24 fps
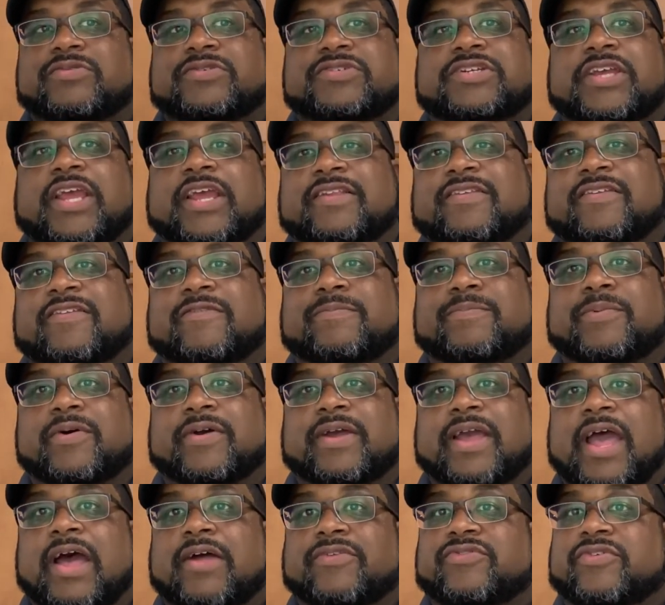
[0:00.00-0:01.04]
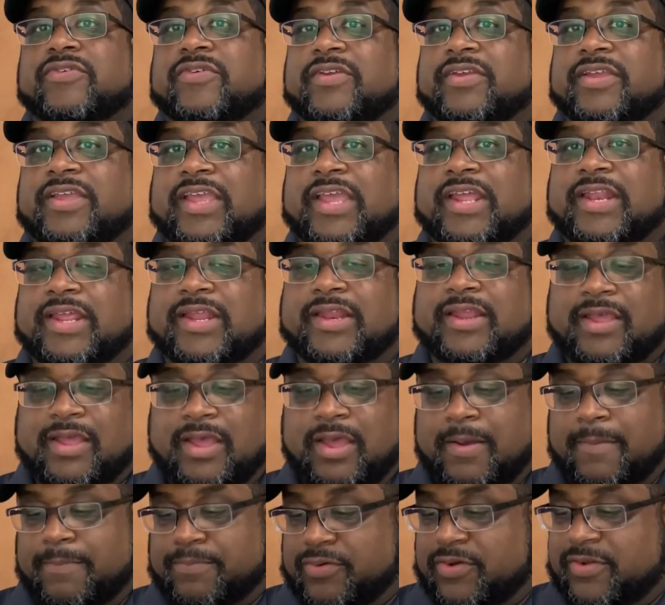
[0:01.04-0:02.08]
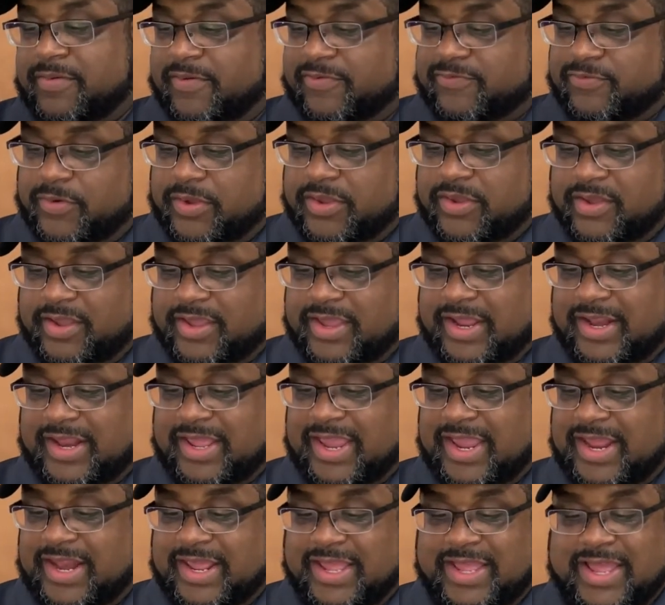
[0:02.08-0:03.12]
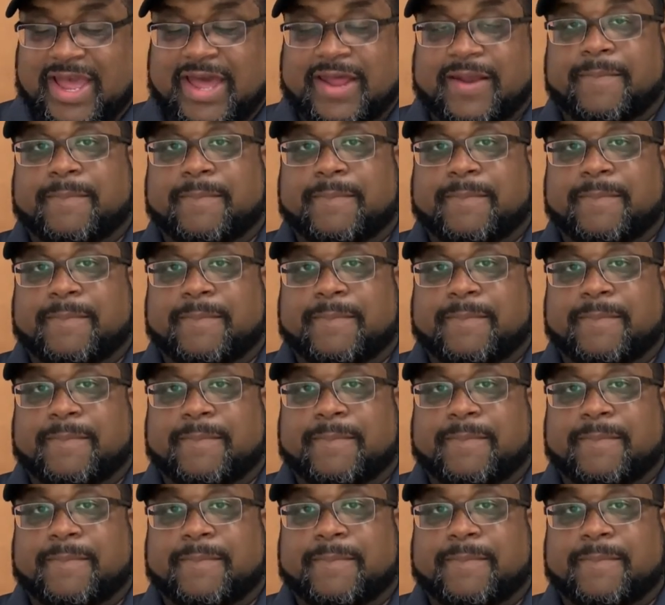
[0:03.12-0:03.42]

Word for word: Check this book out. You can get it pretty much where you can get any kind of